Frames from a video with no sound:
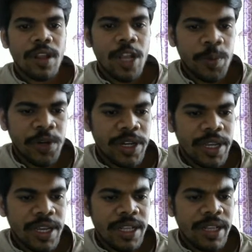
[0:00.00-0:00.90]
Option
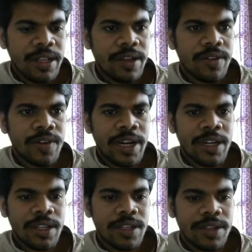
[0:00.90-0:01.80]
A is right
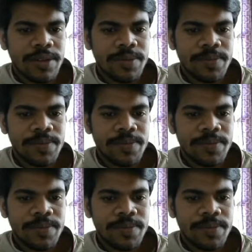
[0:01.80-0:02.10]
answer.